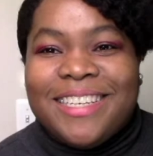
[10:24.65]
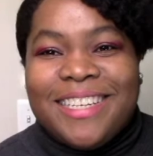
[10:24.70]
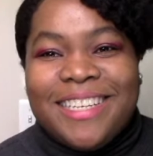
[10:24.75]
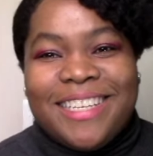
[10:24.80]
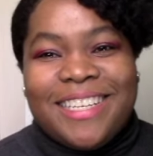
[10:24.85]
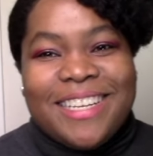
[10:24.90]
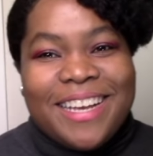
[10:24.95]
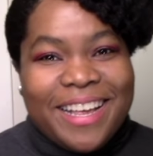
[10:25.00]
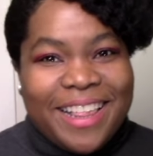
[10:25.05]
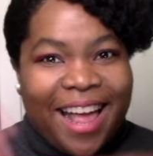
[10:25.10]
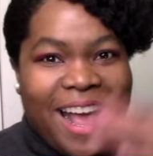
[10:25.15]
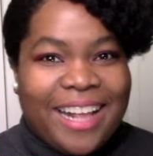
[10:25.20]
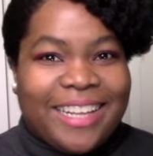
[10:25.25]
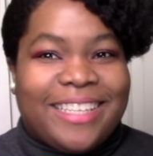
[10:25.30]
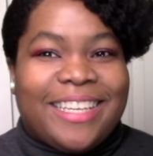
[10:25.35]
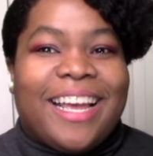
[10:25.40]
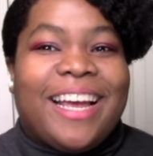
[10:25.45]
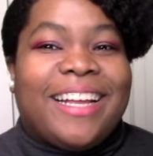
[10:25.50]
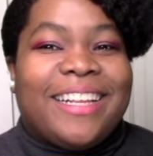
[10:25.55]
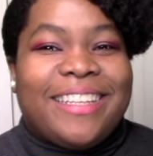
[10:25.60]
So
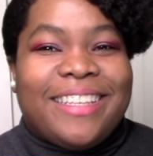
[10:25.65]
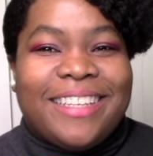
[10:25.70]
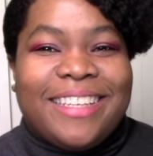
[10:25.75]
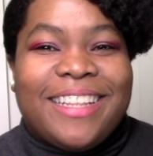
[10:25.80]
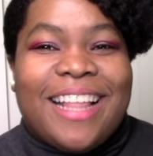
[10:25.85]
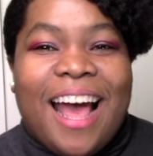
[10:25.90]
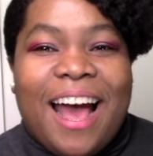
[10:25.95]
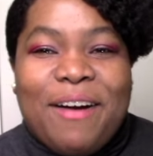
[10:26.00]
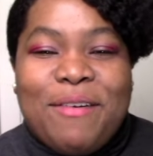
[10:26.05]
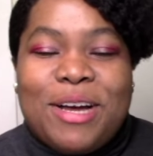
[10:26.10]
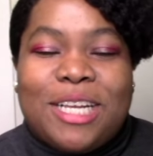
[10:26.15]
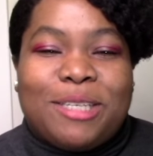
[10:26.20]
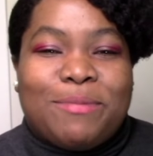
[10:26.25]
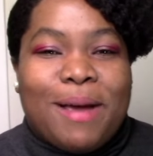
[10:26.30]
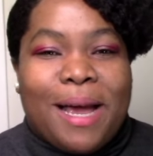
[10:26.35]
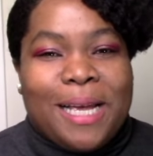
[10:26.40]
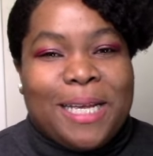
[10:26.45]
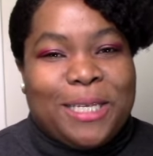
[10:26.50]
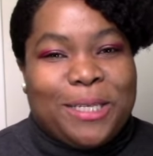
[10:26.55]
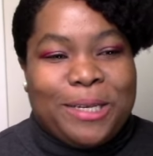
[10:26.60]
that's it. That was
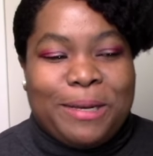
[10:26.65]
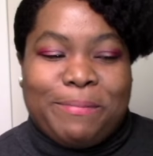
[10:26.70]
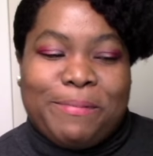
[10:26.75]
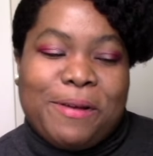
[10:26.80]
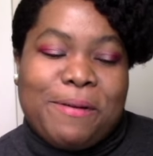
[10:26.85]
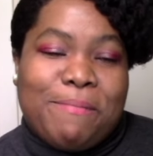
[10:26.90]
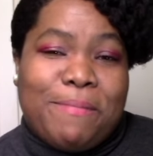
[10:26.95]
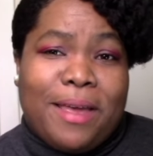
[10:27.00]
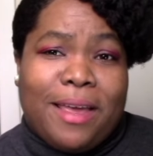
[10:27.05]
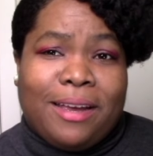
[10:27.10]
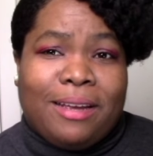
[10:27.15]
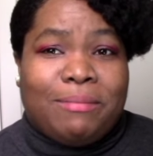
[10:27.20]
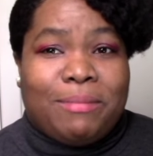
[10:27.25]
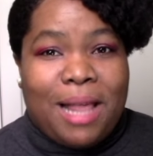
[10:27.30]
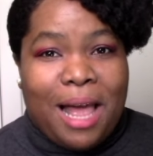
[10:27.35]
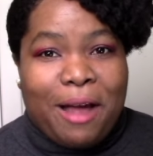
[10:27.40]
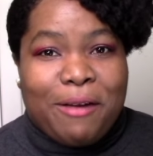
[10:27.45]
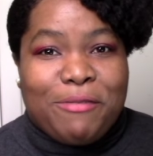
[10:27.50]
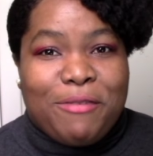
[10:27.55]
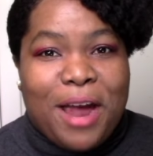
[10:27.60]
my super big
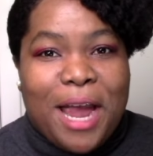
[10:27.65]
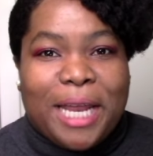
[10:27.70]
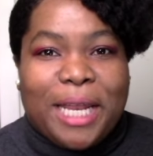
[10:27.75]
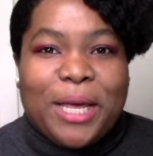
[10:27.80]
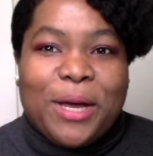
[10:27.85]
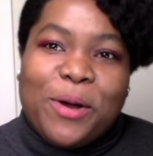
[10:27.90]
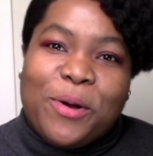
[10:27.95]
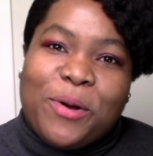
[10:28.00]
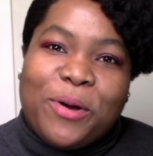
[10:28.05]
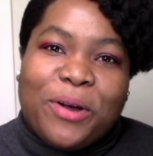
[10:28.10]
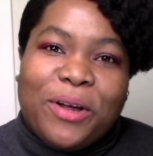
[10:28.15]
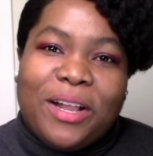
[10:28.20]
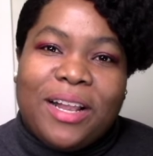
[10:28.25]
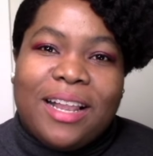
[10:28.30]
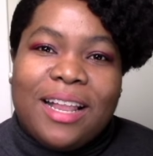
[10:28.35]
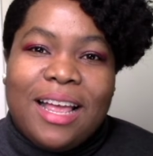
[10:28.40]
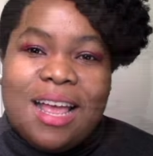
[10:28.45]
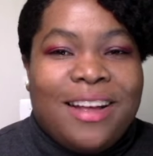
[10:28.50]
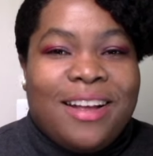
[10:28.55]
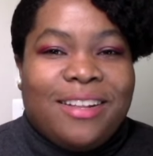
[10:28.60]
Black Friday
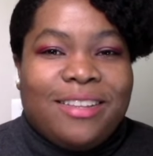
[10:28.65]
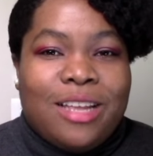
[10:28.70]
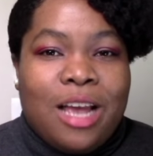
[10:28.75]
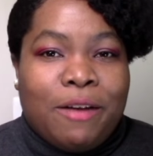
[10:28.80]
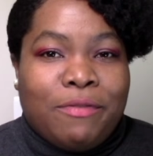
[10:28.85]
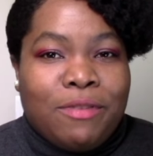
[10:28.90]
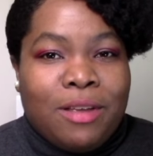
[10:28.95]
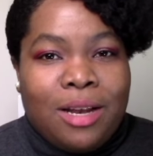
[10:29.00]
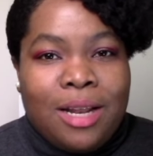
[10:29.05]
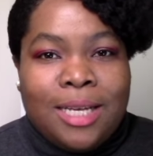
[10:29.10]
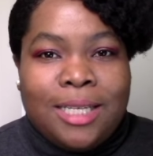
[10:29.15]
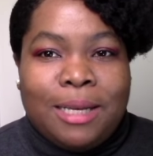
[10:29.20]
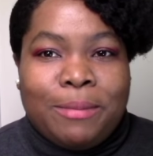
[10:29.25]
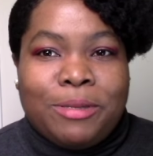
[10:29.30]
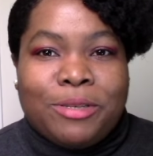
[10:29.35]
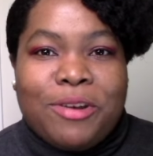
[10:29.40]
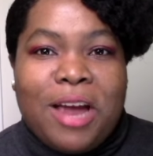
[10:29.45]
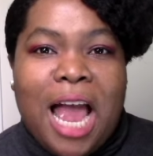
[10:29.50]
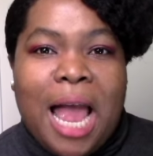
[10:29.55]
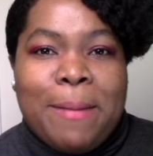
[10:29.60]
haul. Definitely
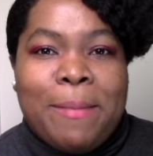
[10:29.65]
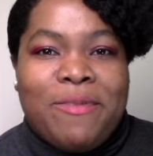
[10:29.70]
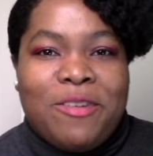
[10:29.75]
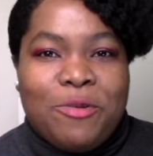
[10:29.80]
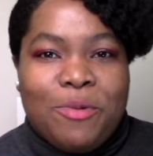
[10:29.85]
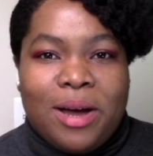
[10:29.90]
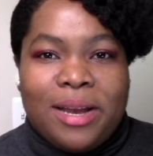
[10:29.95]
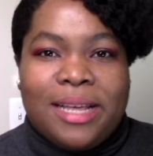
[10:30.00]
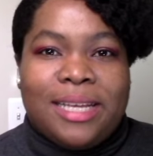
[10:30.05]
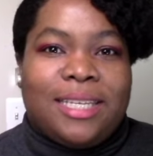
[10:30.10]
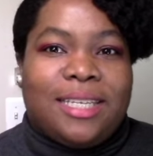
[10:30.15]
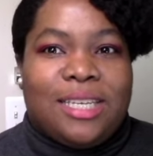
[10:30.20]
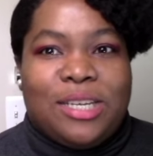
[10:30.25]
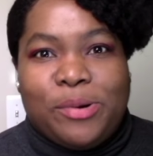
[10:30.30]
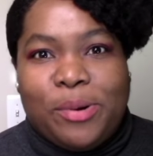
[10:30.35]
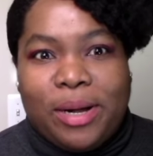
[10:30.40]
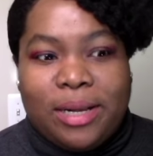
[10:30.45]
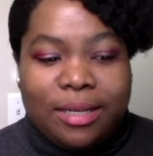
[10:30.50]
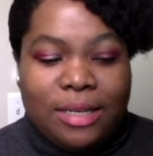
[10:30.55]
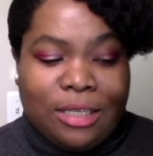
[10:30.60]
subscribe if you want to see
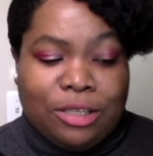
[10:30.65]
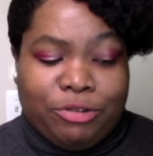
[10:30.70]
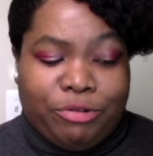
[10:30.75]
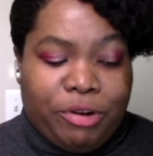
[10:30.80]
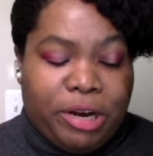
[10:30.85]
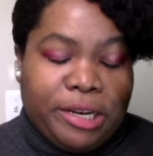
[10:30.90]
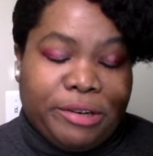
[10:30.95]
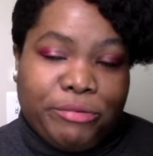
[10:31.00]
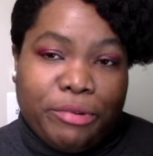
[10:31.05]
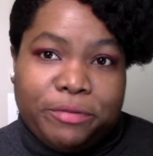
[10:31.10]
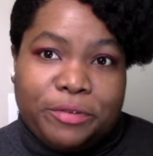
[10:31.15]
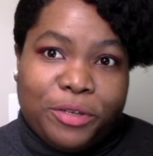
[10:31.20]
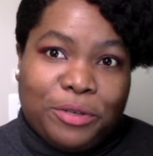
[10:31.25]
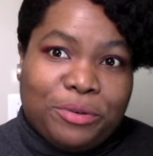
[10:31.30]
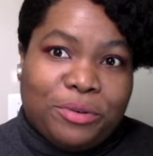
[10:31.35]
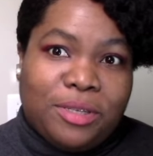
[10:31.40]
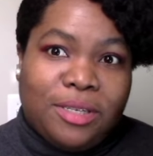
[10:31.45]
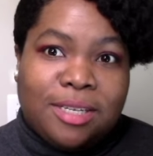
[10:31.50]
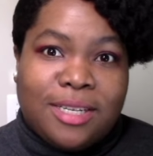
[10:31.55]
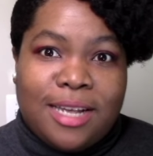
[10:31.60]
all these great
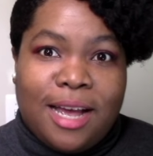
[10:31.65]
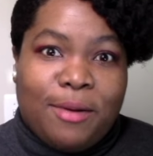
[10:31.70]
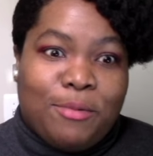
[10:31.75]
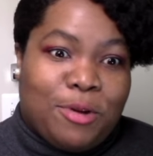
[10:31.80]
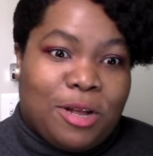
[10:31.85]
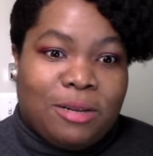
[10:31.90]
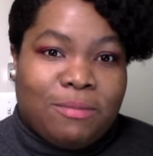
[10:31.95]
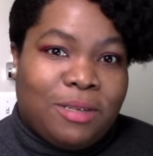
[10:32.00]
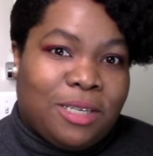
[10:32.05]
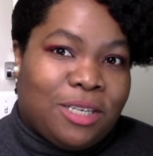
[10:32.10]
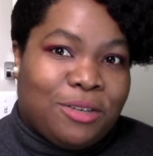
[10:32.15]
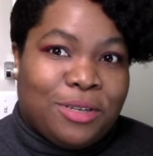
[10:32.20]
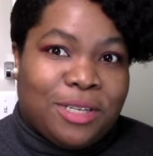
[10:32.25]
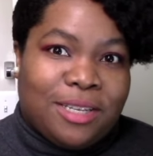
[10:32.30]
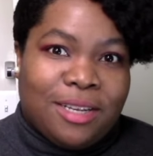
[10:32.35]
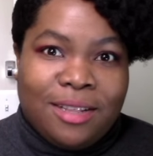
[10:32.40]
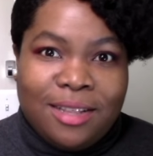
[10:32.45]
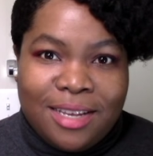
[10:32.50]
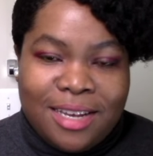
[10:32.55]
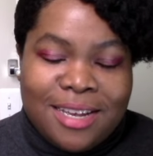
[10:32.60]
reviews, because I will be
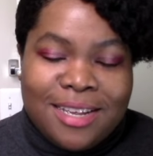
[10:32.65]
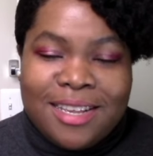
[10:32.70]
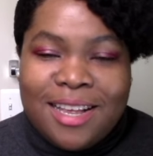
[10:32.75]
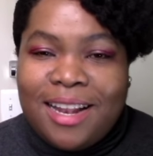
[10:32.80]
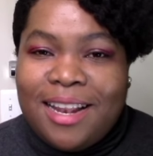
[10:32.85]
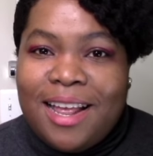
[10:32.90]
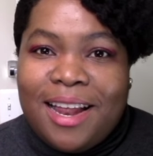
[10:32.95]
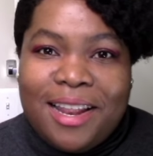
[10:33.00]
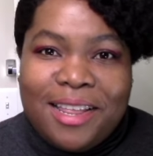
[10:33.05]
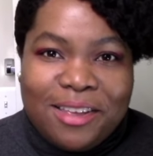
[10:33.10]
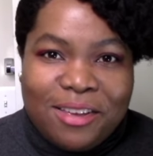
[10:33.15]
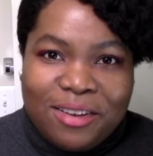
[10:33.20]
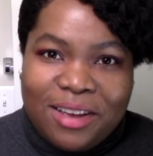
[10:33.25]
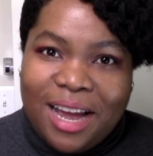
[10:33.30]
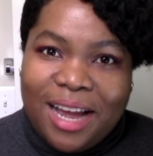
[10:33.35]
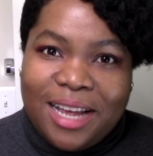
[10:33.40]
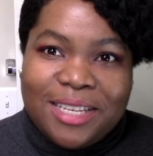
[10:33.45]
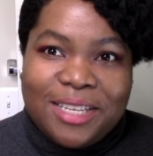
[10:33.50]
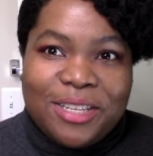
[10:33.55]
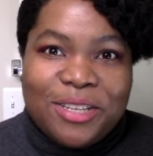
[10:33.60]
using these and letting you
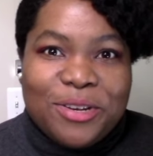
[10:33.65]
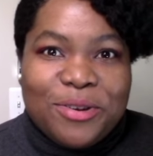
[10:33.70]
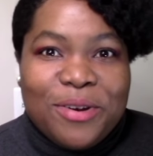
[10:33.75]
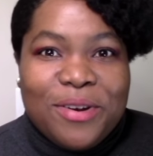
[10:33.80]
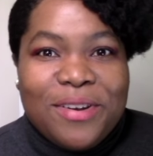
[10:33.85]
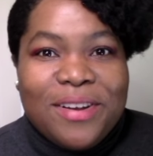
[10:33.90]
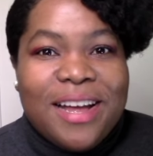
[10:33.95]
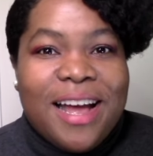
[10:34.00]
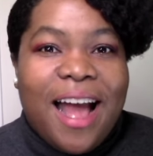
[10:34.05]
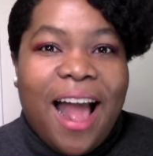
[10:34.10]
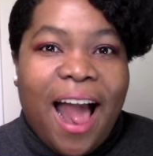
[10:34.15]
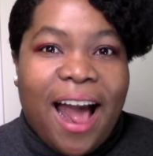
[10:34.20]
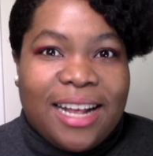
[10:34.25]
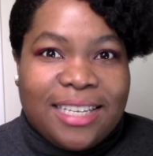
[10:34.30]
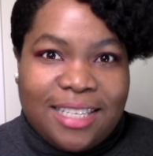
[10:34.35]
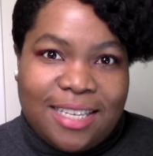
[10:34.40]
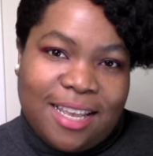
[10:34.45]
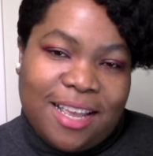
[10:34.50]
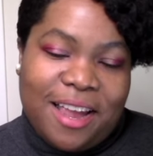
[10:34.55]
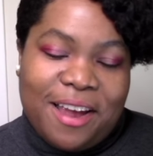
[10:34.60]
guys know
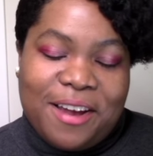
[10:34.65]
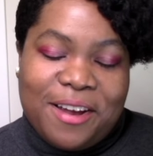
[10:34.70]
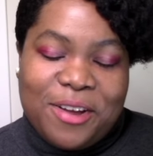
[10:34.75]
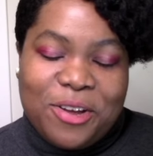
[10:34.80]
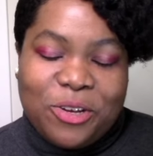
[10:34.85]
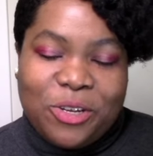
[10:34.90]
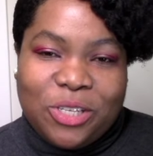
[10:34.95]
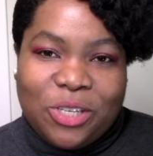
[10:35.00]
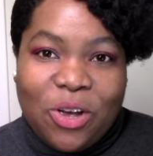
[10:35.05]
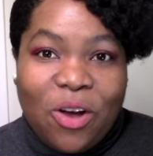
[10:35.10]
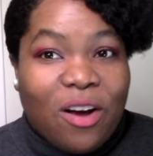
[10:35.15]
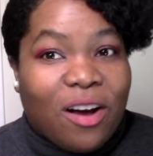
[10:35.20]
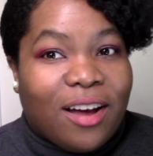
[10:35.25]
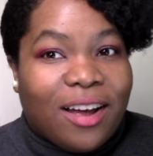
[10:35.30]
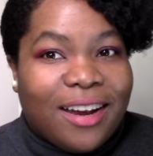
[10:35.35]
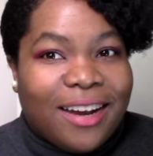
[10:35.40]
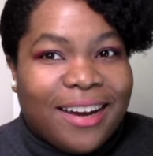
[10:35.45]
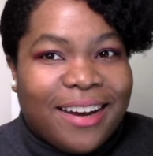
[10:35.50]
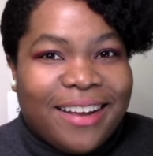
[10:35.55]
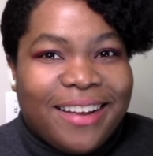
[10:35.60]
as the year goes
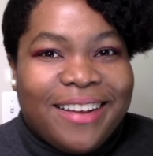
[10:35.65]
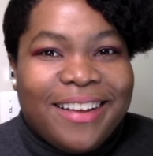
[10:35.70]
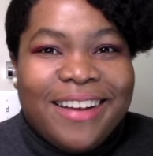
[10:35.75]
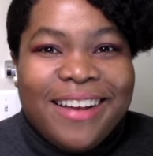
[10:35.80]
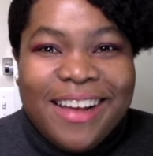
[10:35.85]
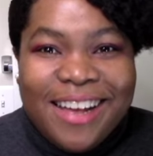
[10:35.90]
on.